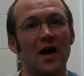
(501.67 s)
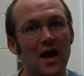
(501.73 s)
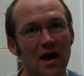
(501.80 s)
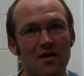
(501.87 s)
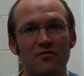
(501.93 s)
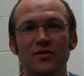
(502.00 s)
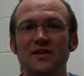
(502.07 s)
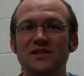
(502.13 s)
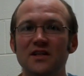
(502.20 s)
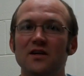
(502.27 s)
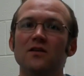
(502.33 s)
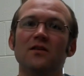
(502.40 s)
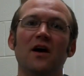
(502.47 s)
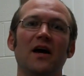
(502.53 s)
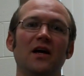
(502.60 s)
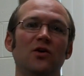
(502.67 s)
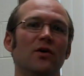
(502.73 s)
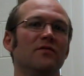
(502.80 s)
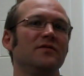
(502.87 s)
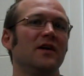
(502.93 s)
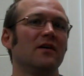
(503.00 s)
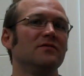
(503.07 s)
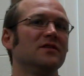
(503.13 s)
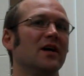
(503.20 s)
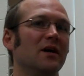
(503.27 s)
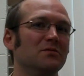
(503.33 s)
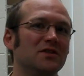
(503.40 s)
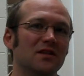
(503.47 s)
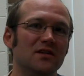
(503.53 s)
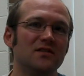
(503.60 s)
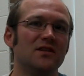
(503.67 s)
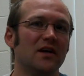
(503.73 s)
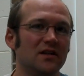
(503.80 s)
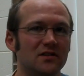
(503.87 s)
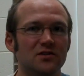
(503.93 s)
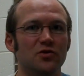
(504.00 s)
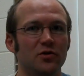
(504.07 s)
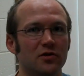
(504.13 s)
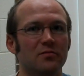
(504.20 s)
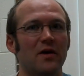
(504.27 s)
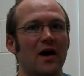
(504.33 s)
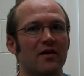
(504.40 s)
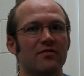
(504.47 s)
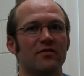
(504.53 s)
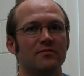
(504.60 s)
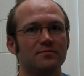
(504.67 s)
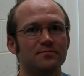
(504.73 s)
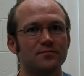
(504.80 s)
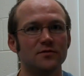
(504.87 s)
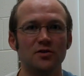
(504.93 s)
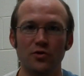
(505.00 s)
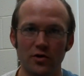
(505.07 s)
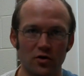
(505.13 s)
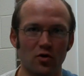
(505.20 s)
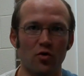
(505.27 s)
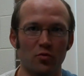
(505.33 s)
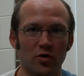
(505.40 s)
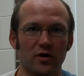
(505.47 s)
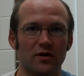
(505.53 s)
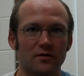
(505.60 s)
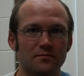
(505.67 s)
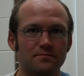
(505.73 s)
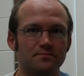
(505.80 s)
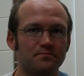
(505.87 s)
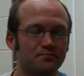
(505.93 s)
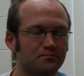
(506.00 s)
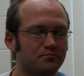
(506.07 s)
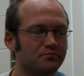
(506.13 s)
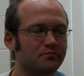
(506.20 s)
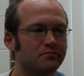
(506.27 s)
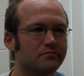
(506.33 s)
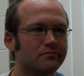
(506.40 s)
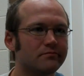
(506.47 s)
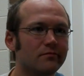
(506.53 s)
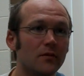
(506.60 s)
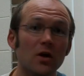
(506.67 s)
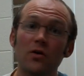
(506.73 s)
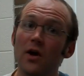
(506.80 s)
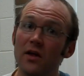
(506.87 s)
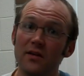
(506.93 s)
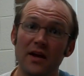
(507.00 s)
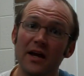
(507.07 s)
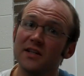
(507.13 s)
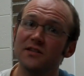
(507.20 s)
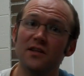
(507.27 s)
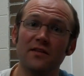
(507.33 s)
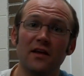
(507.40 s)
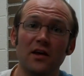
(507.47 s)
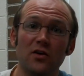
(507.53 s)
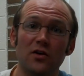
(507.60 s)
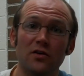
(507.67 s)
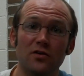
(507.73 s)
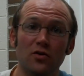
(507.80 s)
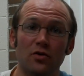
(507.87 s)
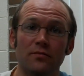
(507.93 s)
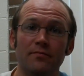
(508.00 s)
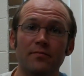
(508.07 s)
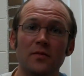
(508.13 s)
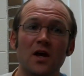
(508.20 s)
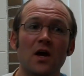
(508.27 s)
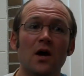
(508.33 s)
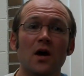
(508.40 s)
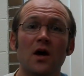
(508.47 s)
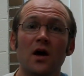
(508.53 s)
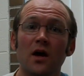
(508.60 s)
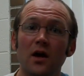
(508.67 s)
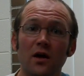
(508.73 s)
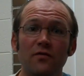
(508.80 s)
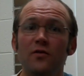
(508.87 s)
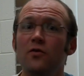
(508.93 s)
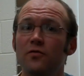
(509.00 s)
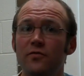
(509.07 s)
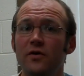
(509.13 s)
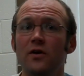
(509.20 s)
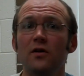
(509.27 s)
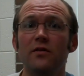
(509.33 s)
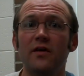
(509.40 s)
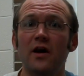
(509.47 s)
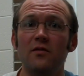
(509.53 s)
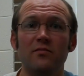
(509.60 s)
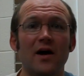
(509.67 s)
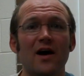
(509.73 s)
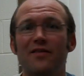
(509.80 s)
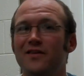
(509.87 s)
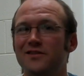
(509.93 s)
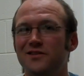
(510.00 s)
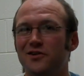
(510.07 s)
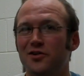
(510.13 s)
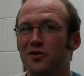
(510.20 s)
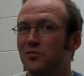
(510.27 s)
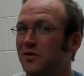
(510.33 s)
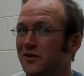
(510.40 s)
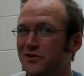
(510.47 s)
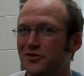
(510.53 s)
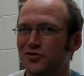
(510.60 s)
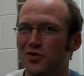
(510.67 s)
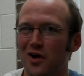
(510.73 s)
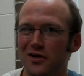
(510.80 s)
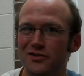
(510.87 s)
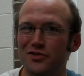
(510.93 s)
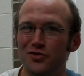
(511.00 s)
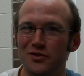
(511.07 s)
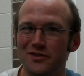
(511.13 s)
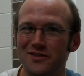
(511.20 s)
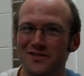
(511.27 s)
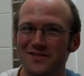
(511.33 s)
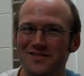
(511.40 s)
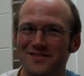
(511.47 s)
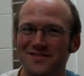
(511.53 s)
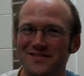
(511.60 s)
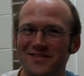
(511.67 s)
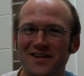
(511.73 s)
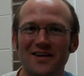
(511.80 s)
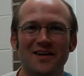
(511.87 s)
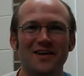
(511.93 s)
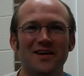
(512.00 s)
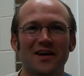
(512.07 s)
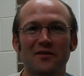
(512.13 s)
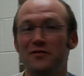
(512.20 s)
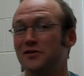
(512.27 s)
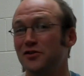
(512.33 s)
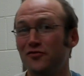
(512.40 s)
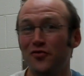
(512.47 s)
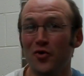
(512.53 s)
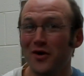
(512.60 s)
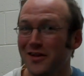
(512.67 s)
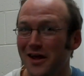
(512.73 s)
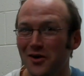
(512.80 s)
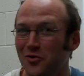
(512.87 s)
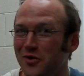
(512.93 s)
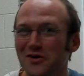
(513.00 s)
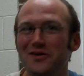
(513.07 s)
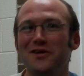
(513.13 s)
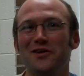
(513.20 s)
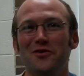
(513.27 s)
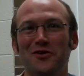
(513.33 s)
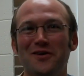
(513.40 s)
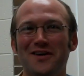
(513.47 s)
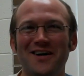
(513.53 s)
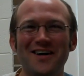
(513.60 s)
Every single night you have to have time set aside to do your math, do your homework. Okay, the next thing that you can do. If you feel that math isn't going to be your strong suit, if it's a four letter word to you,